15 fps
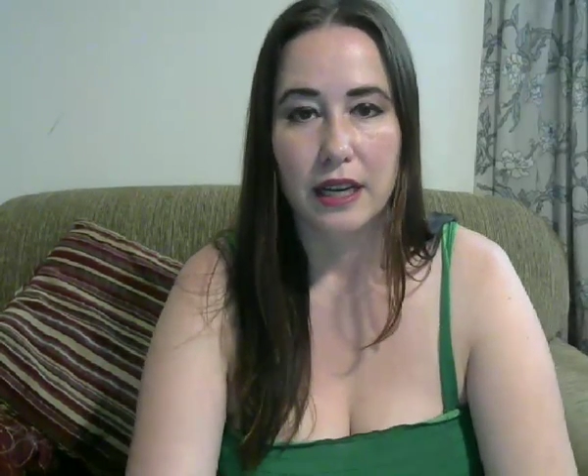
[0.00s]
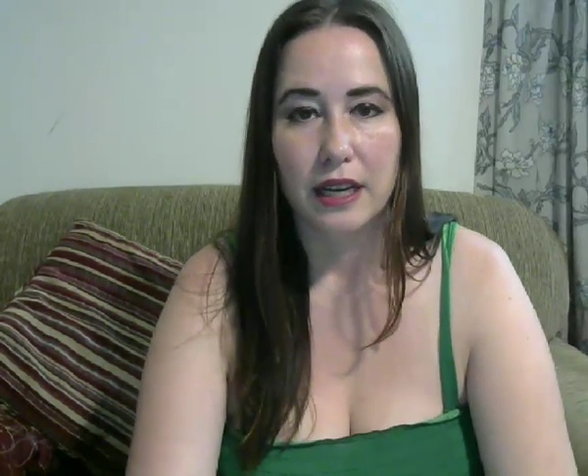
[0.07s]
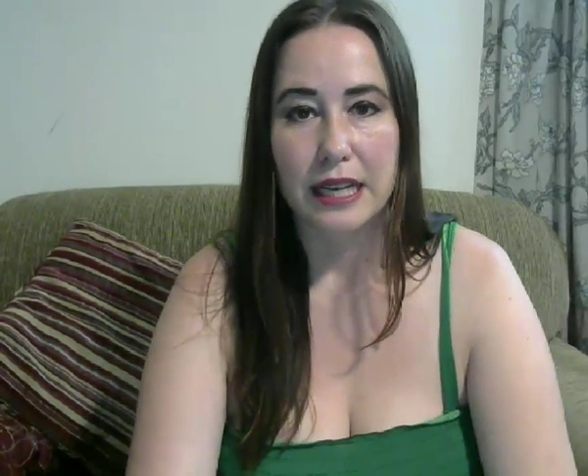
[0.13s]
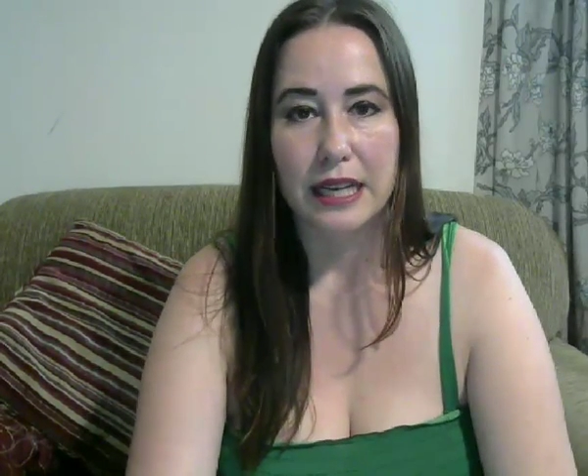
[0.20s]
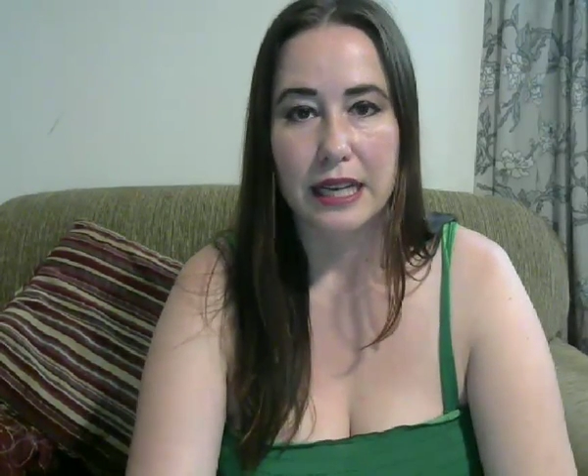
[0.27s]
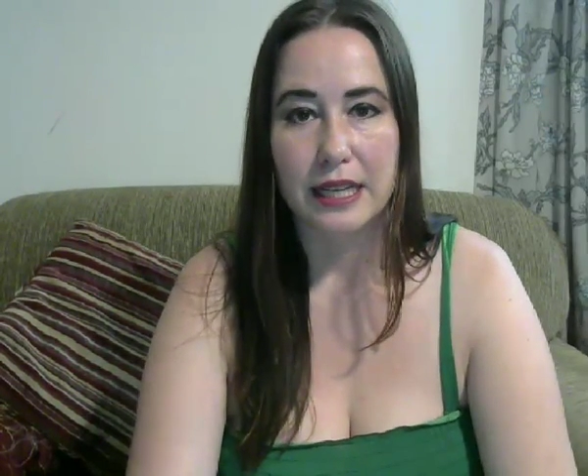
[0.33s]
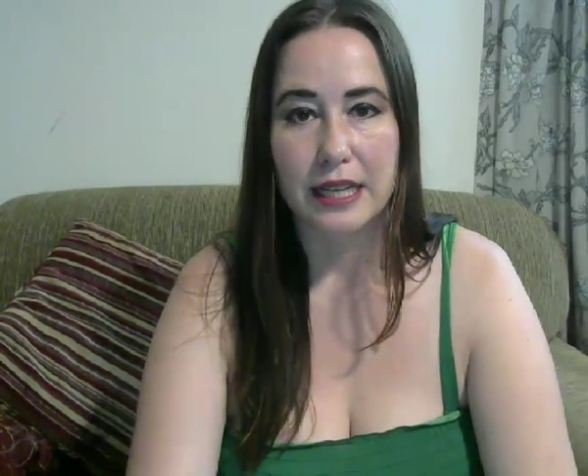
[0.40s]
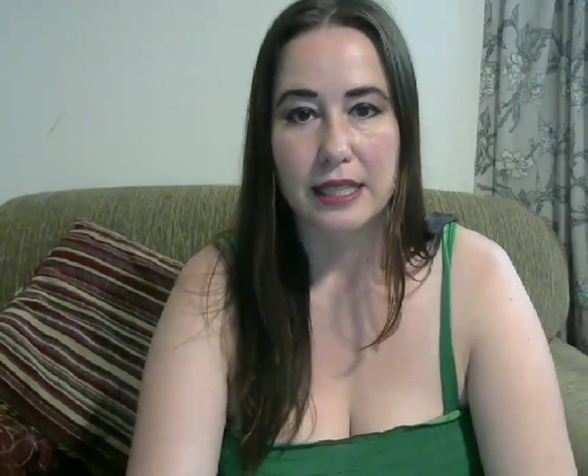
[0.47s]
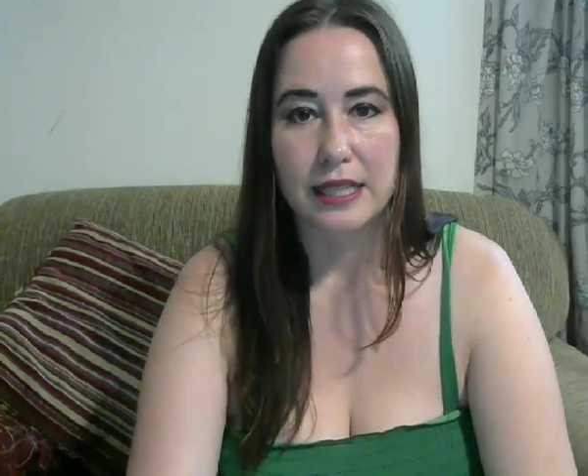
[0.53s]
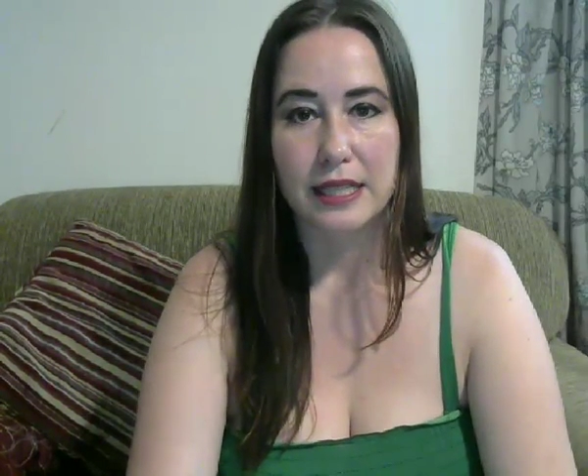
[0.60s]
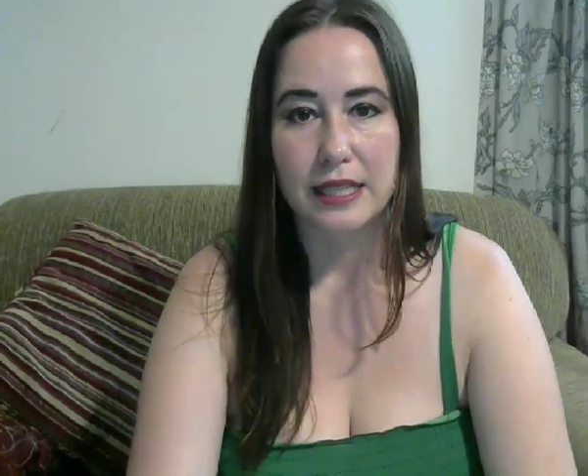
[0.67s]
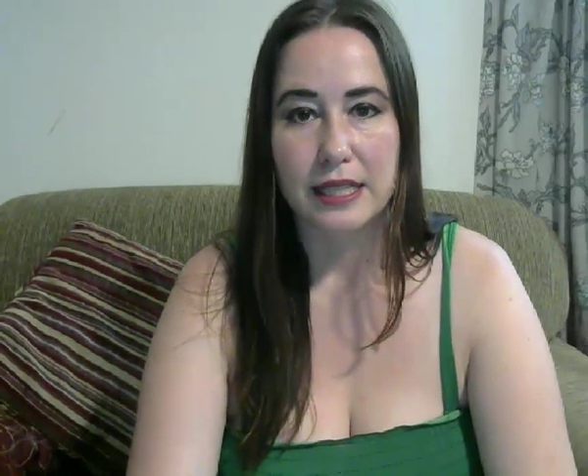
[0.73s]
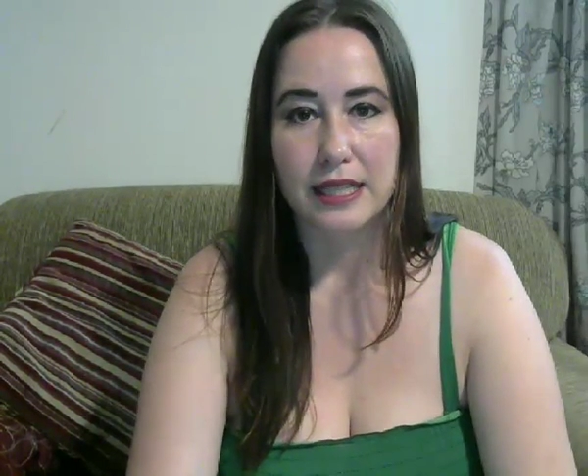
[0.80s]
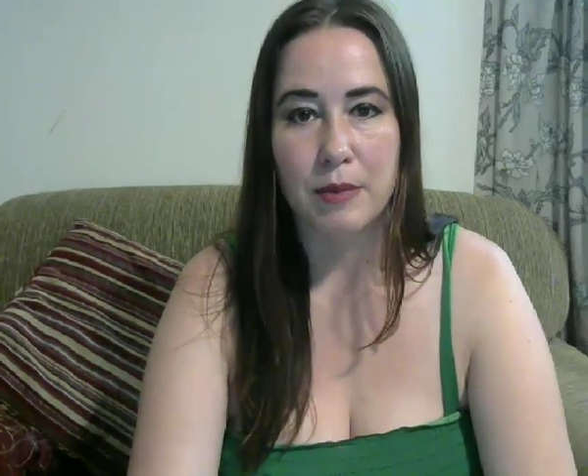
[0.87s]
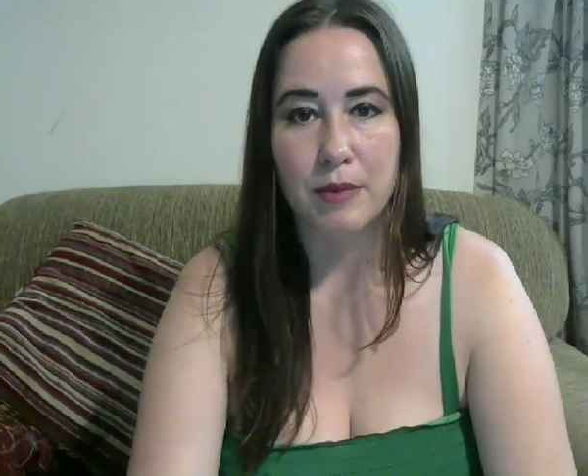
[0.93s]
is
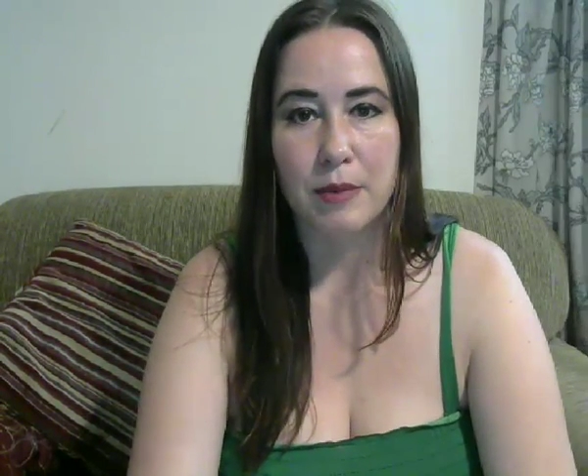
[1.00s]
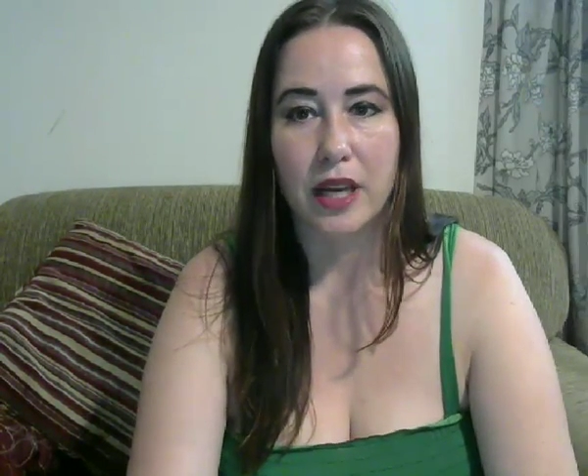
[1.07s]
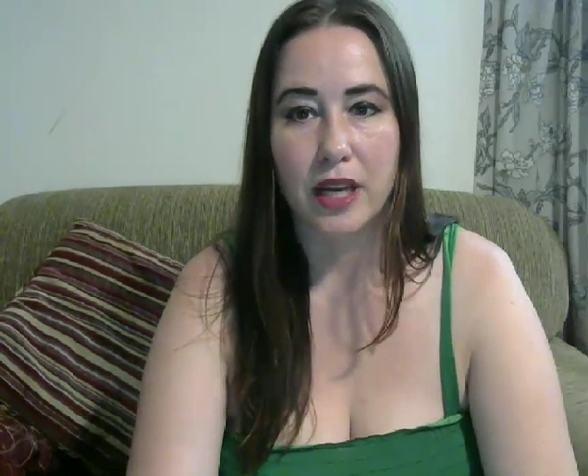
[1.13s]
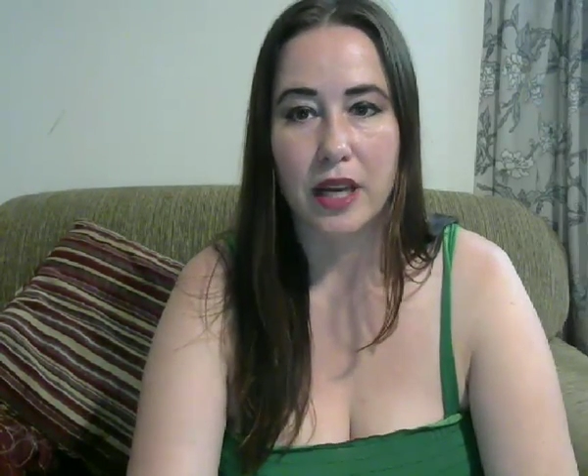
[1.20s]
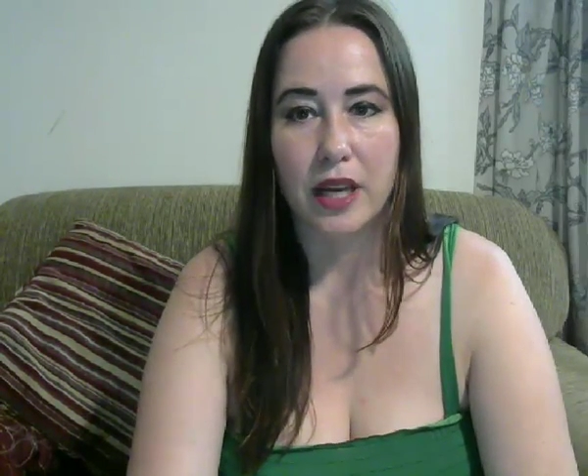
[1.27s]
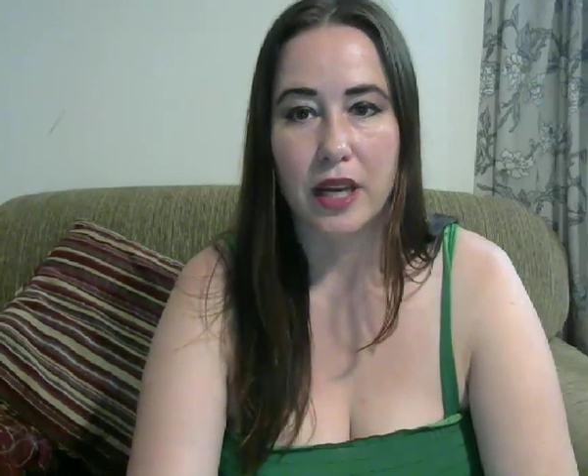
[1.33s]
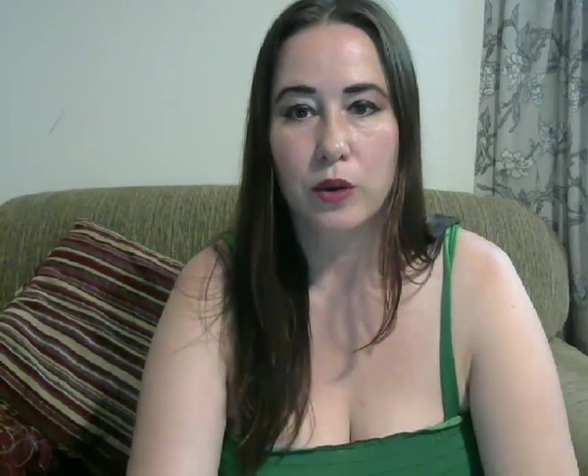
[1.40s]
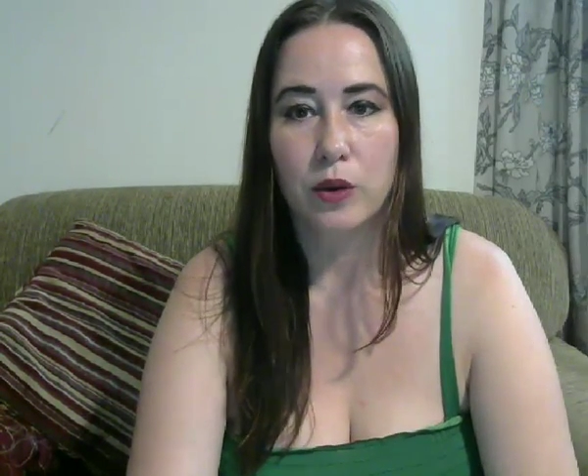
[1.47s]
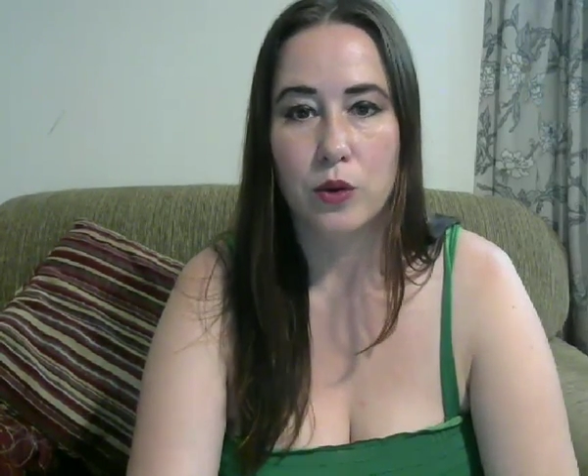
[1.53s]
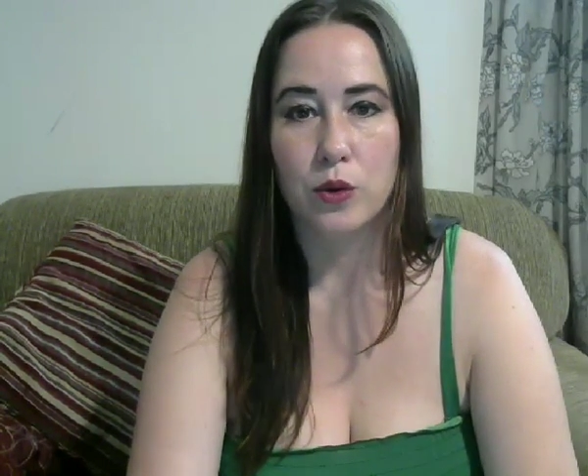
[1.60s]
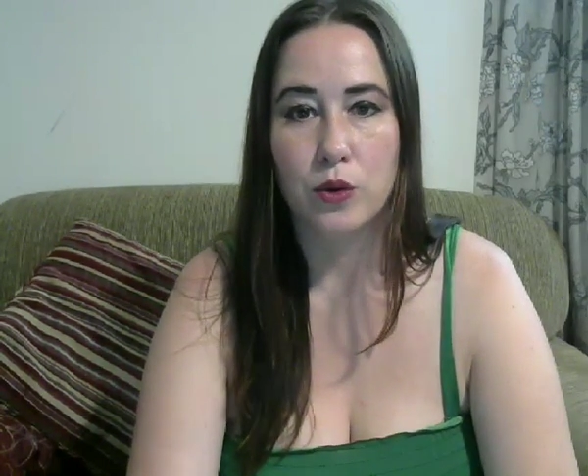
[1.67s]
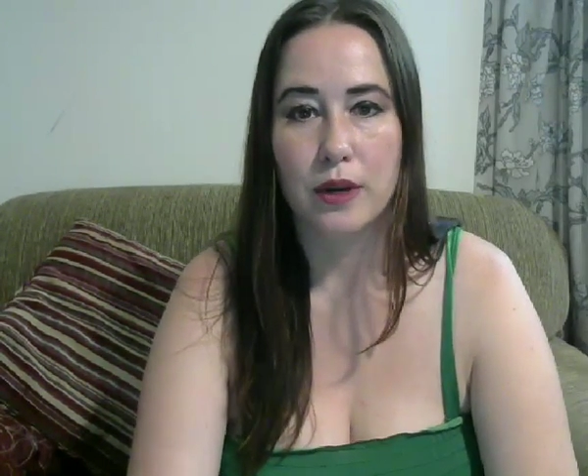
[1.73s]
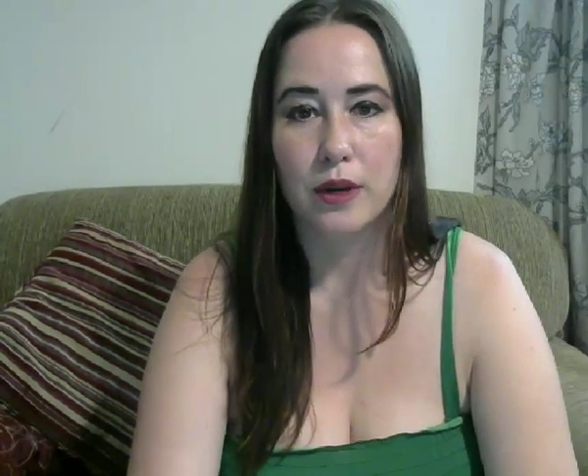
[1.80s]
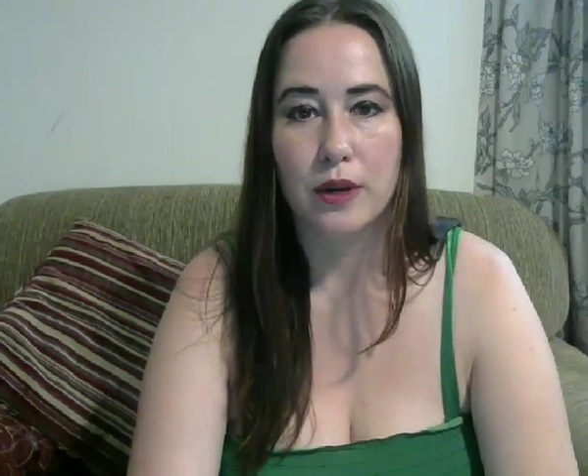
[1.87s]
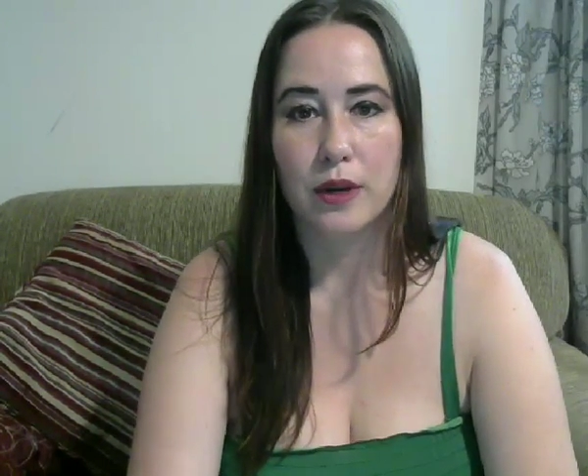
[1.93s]
somebody
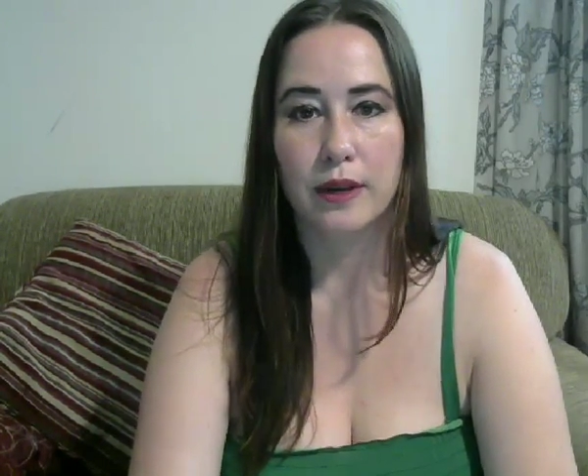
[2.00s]
who